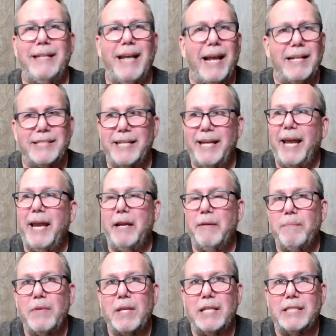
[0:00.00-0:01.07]
Not today.
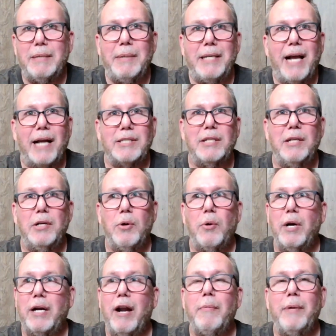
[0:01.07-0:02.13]
Somebody knocks on your
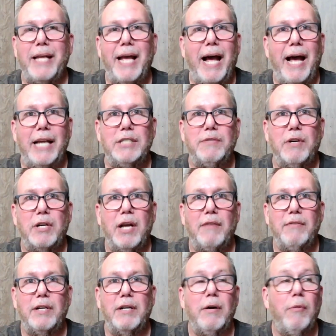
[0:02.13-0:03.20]
door and everybody hides for
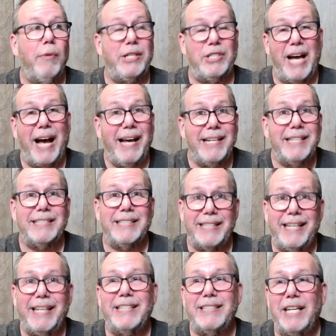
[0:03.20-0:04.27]
cover, which
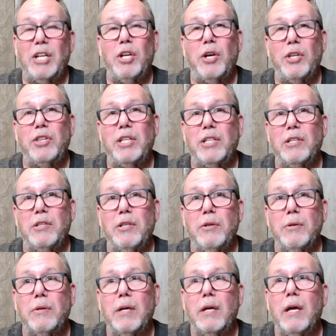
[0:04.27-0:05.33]
honestly is a good thing to
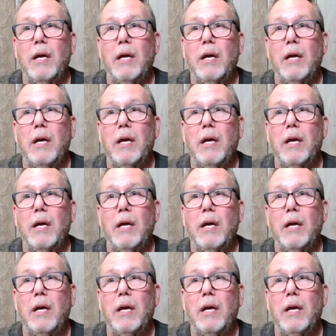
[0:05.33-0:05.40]
do.